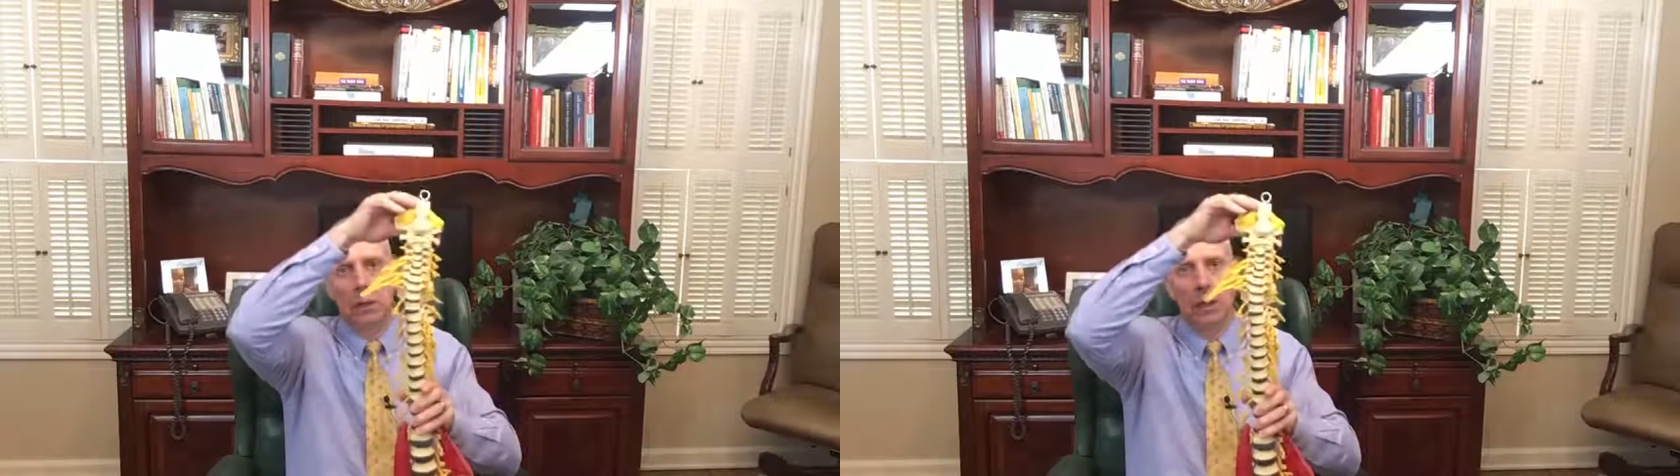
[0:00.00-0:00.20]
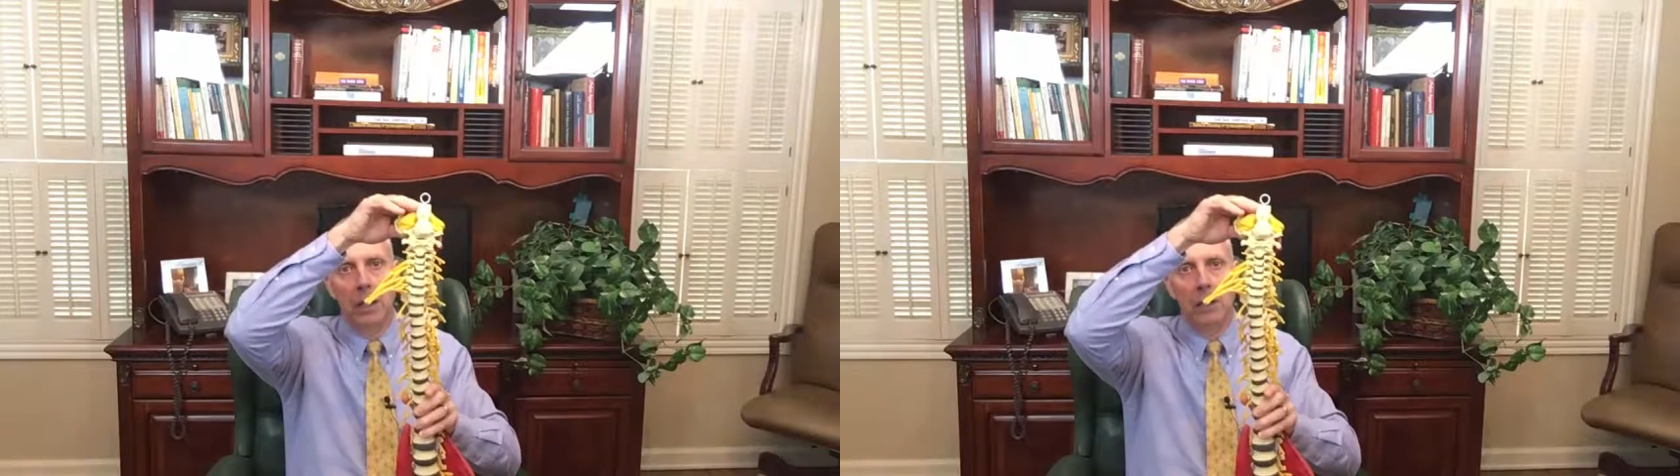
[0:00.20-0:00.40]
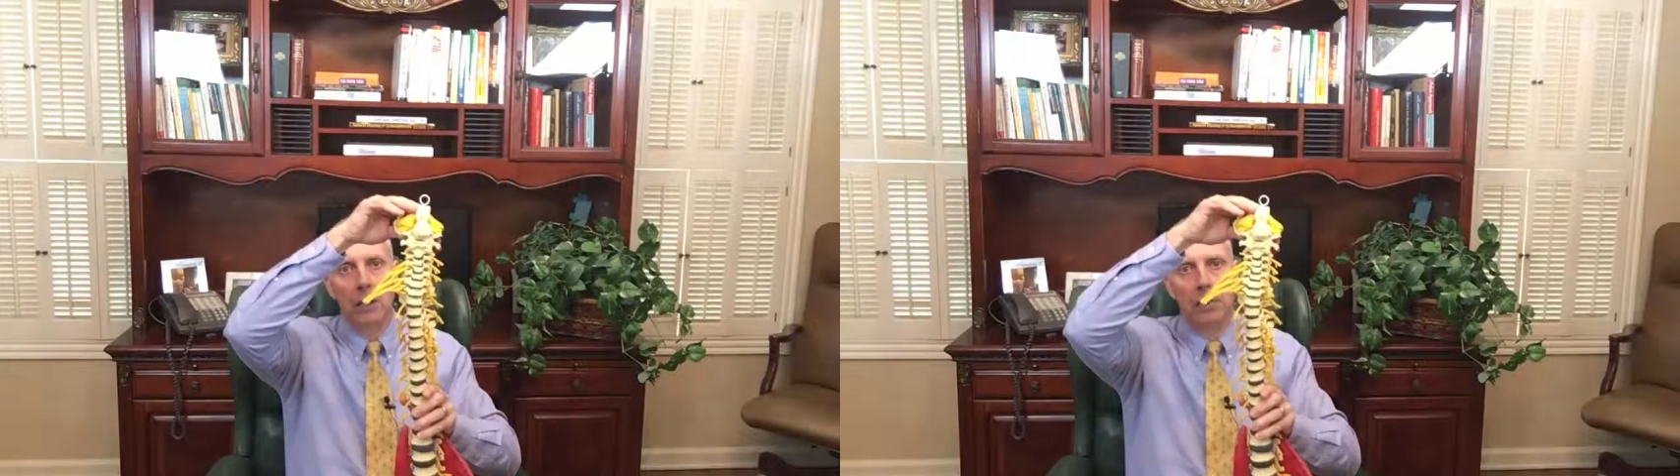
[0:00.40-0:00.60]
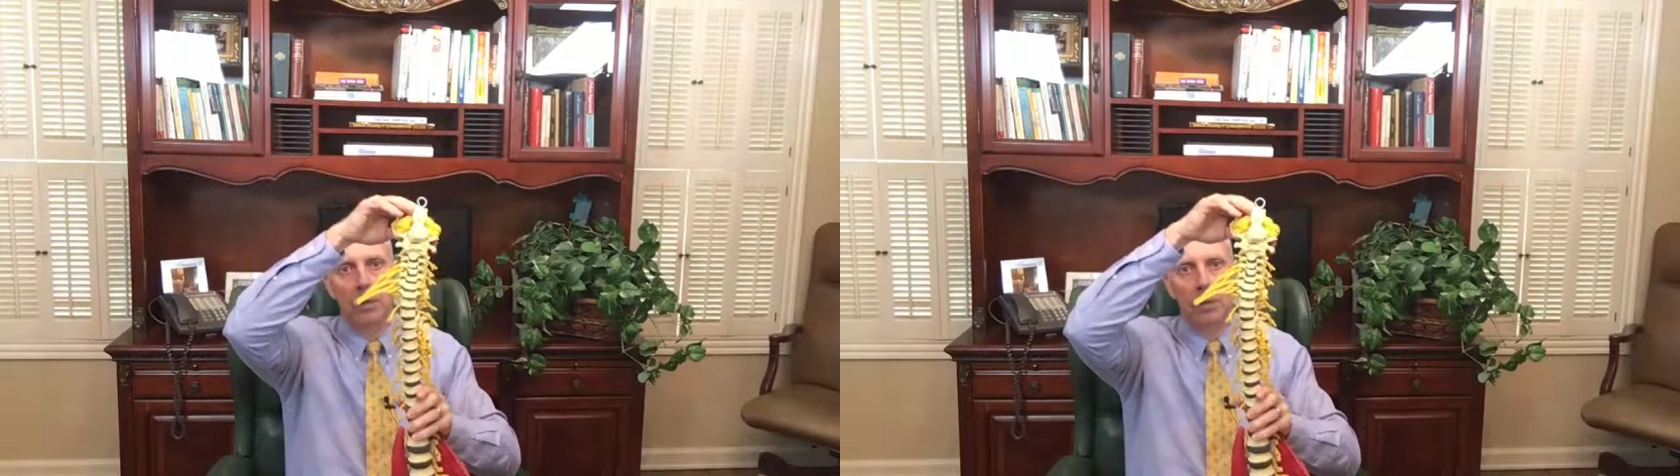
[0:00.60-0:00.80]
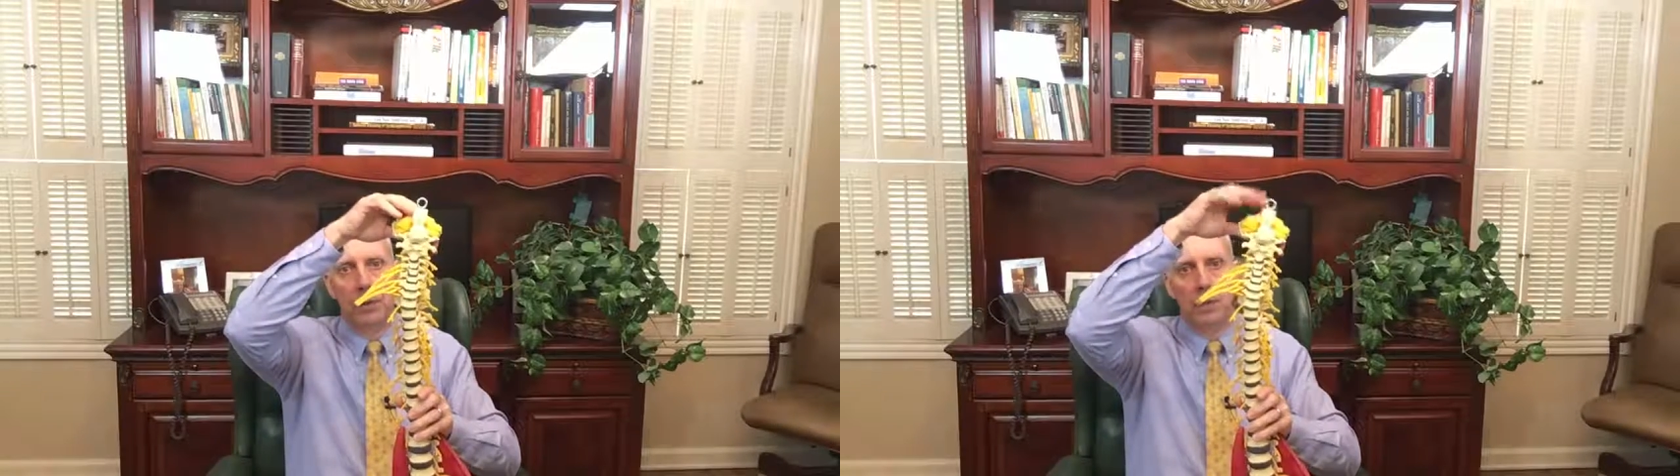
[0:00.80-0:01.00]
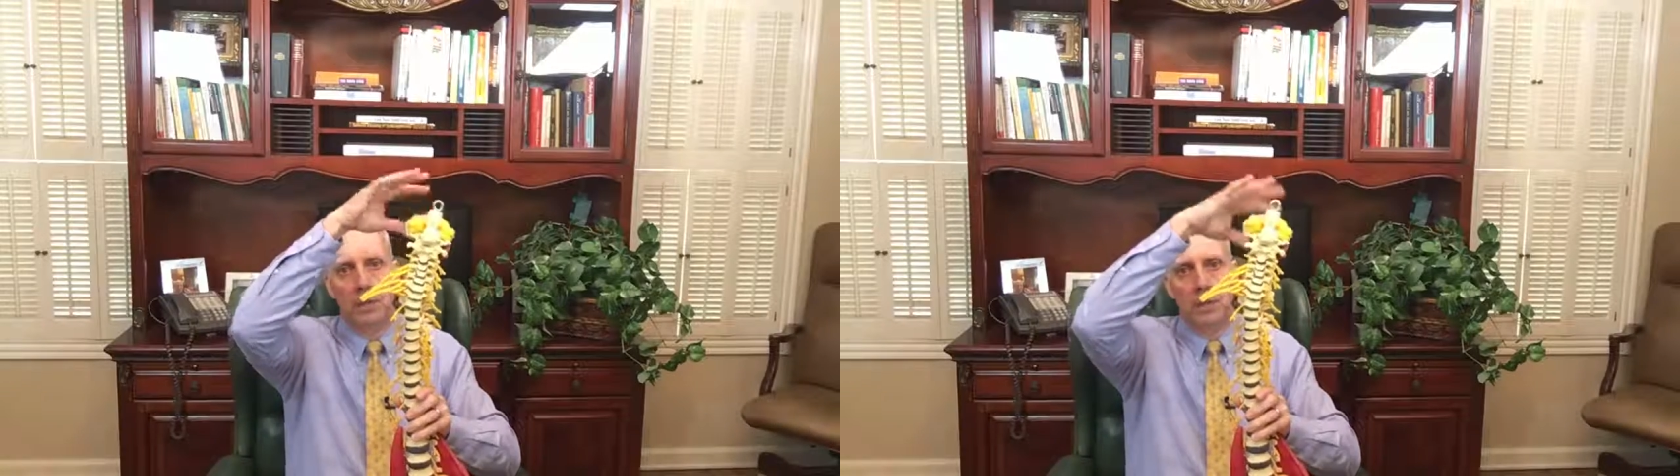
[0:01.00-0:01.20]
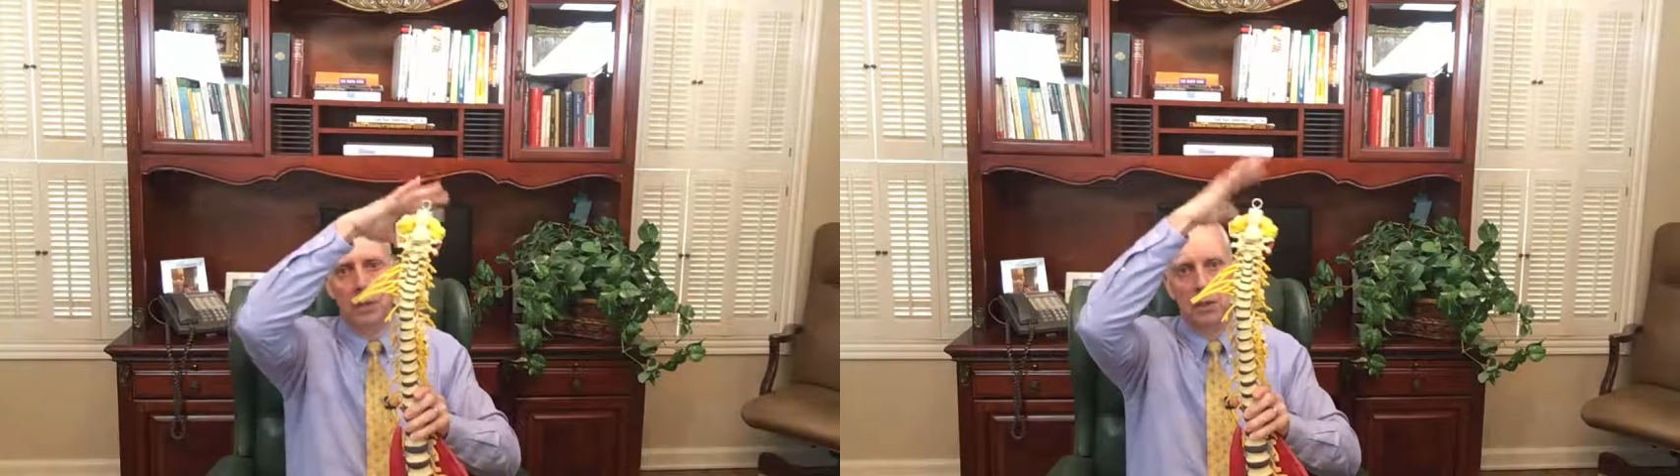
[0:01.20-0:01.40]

Your head's up over here. It